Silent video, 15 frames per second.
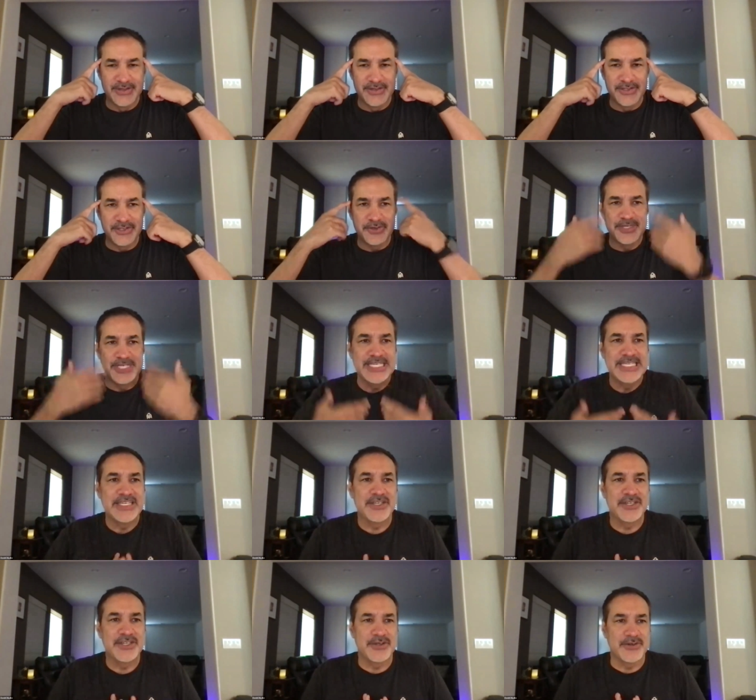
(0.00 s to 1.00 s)
to
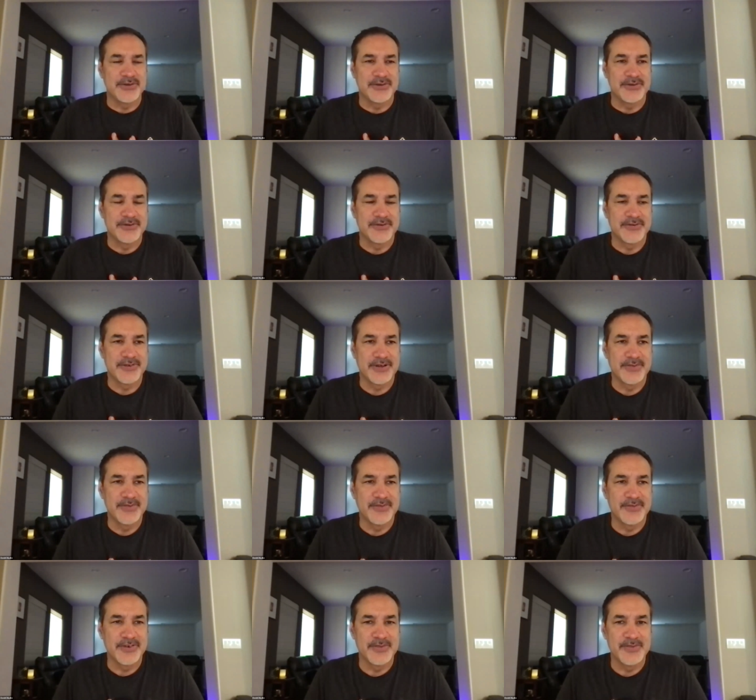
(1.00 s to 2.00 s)
EQ,
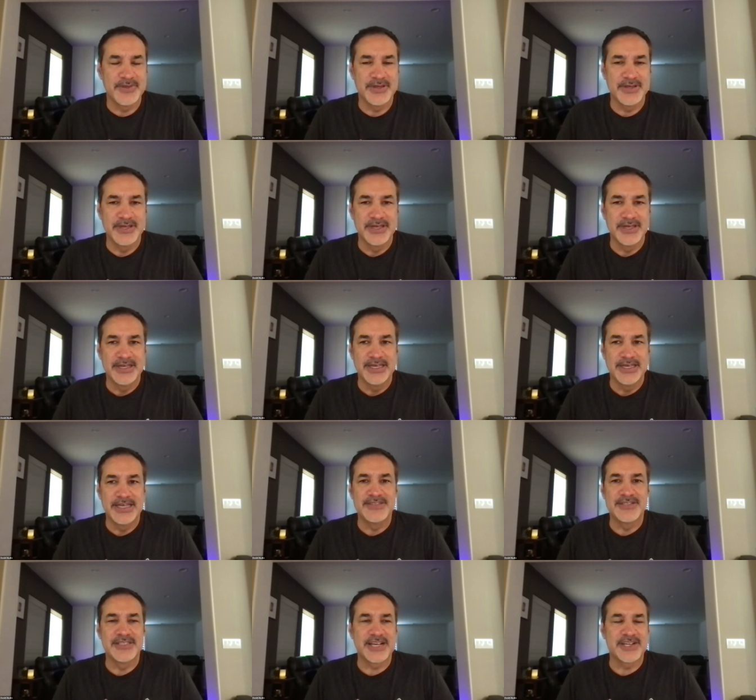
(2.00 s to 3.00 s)
from
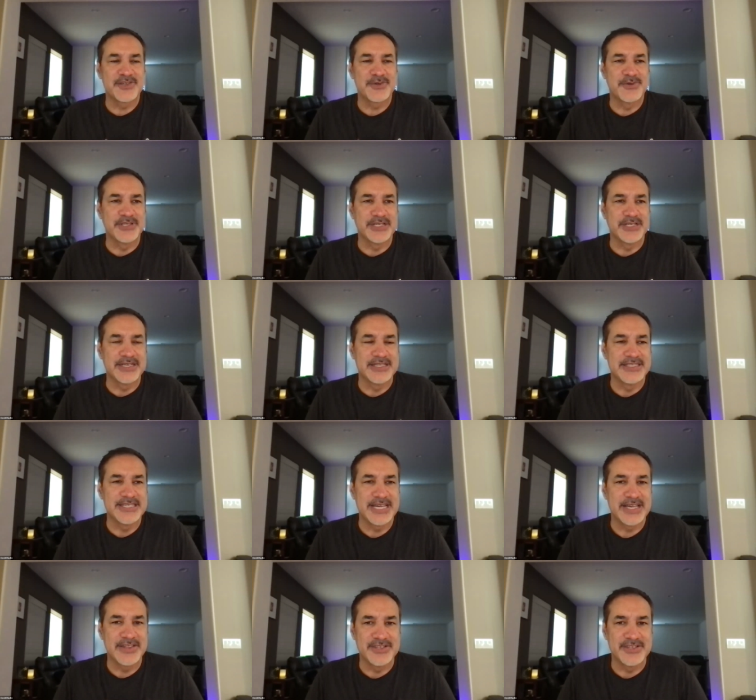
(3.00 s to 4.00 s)
intellectual
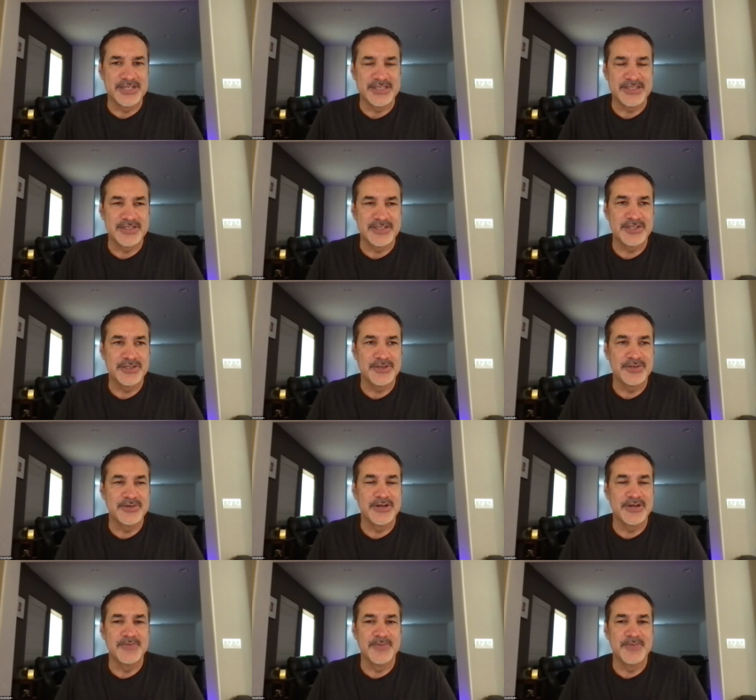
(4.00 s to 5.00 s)
intelligence
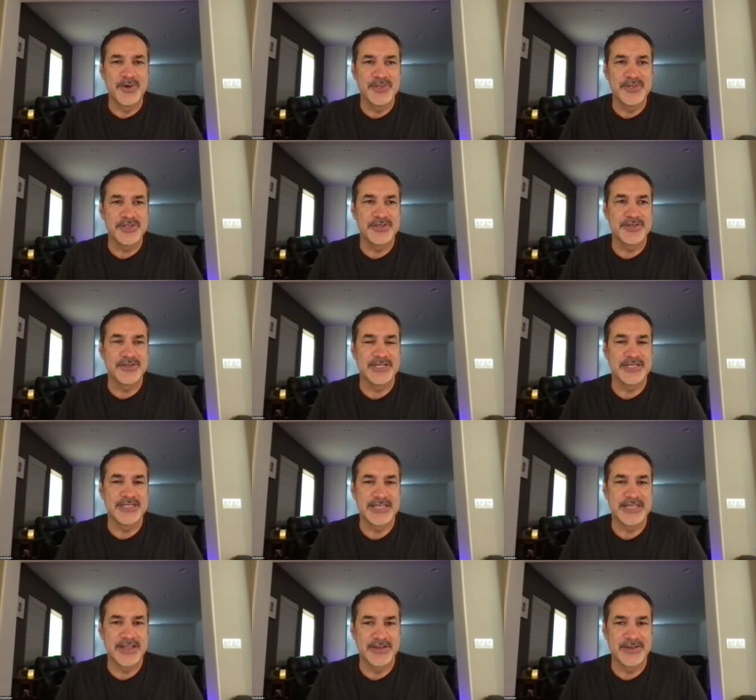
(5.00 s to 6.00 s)
to emotional
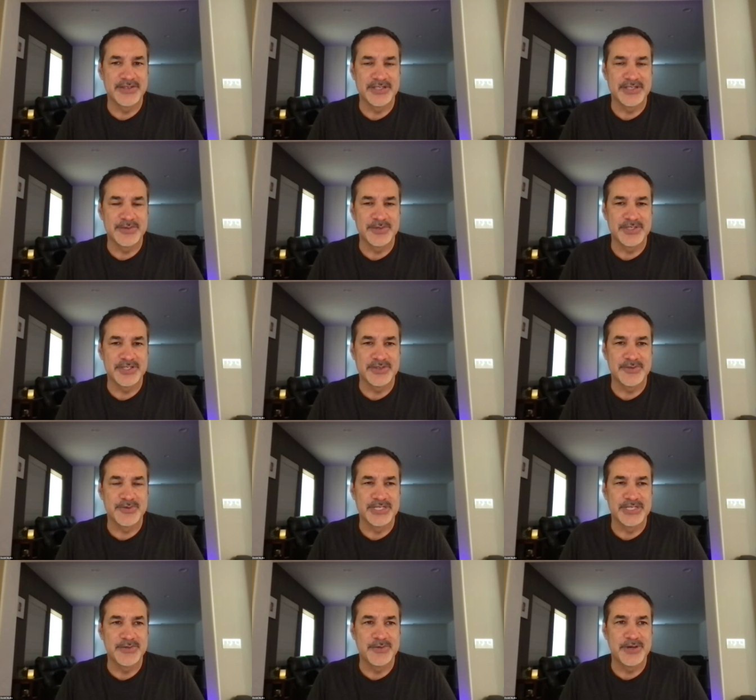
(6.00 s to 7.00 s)
intelligence, which is
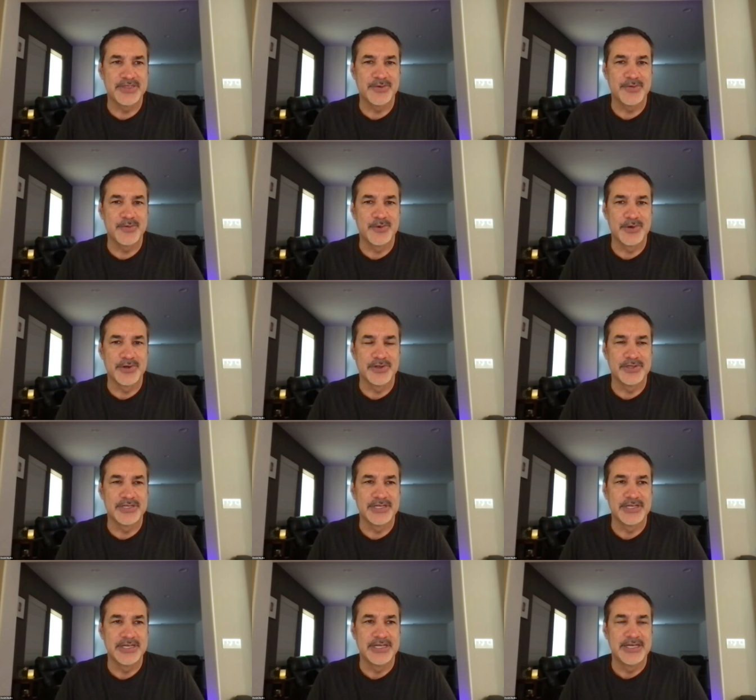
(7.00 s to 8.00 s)
really what the world
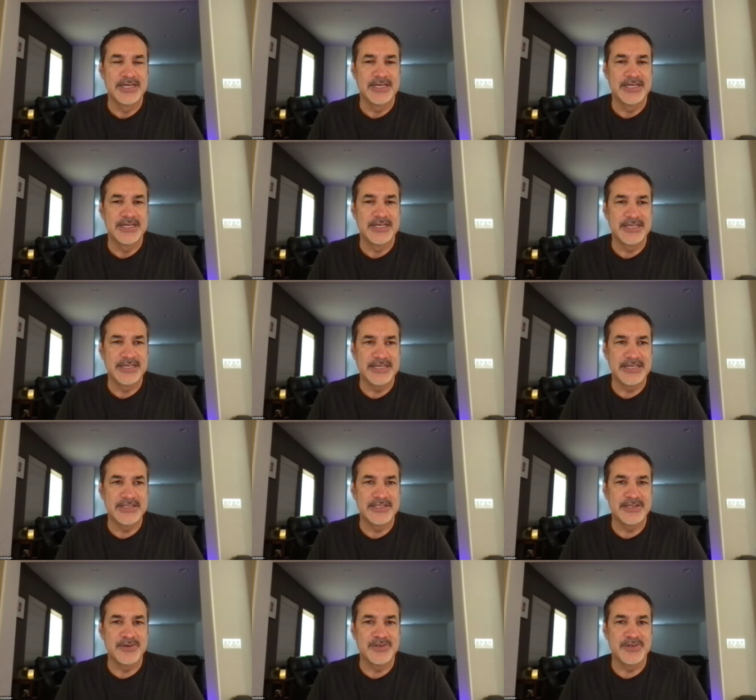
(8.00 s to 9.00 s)

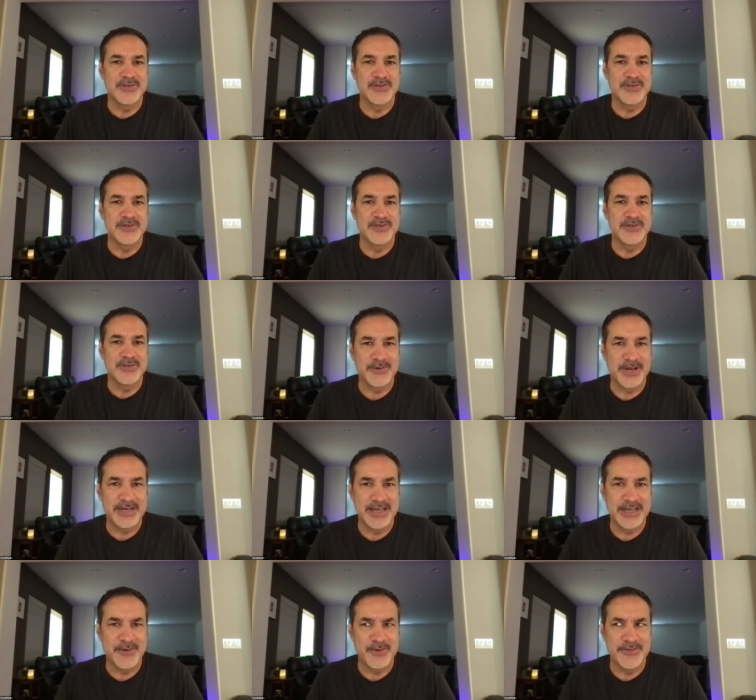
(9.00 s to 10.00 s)
needs so
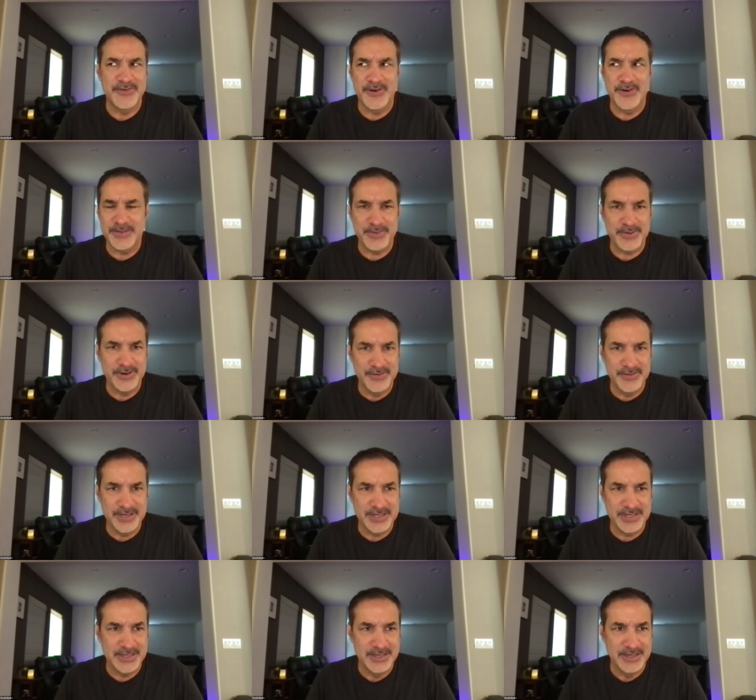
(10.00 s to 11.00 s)
desperately right now. We've already
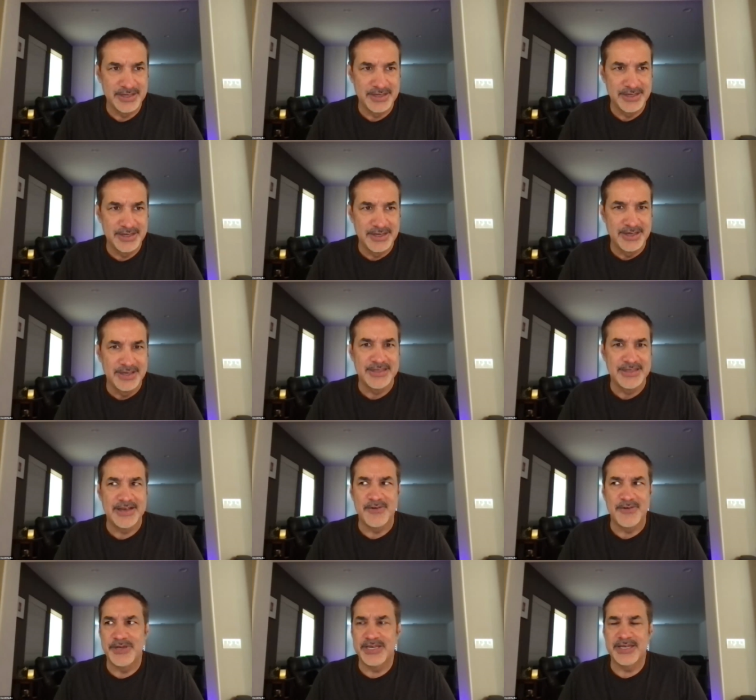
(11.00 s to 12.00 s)
proven
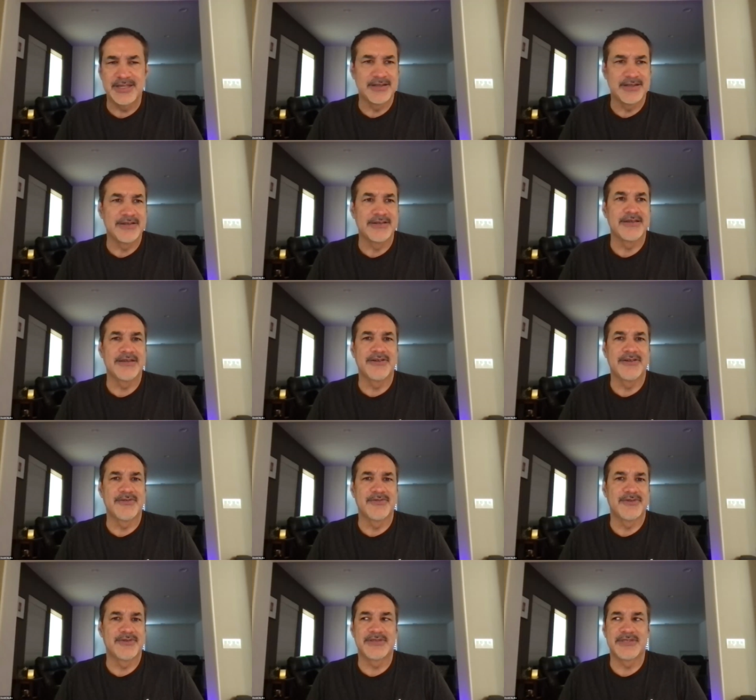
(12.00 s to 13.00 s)
that we can, you
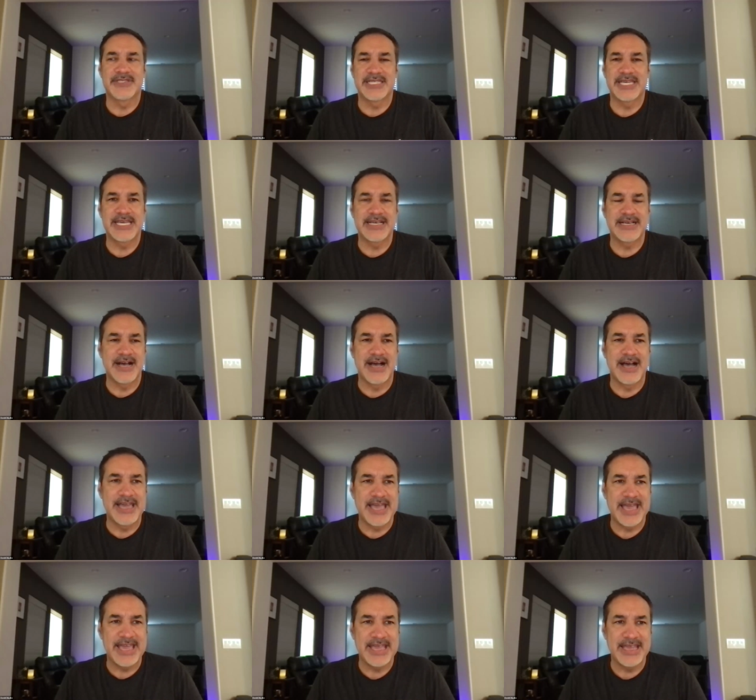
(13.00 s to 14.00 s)
know, take
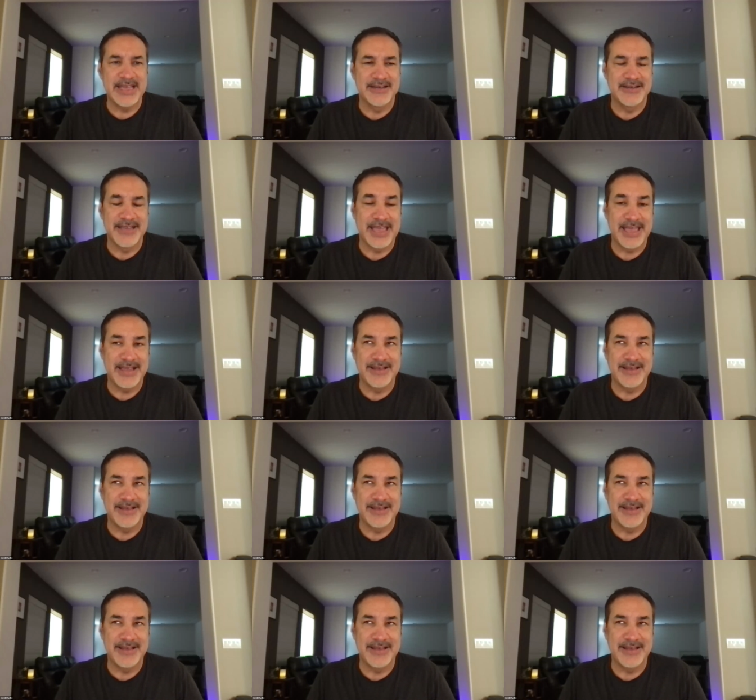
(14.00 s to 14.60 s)
AI